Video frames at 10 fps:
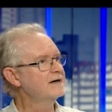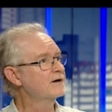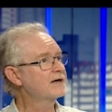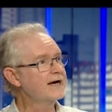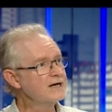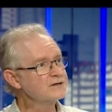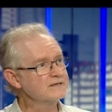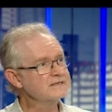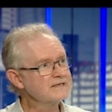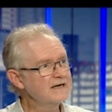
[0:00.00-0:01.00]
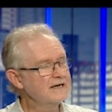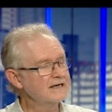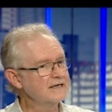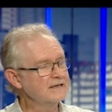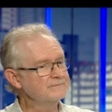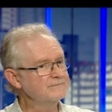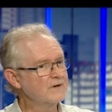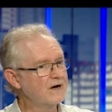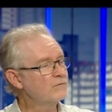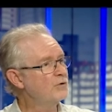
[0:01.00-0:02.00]
On occasions,
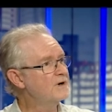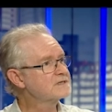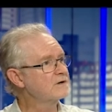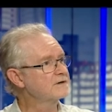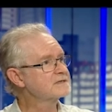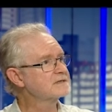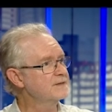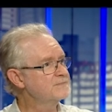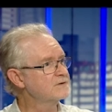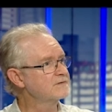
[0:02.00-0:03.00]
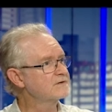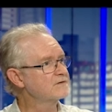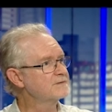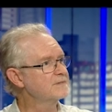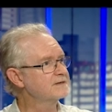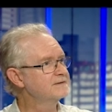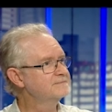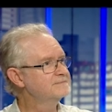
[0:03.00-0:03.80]
I've almost gone to sleep during the treatment.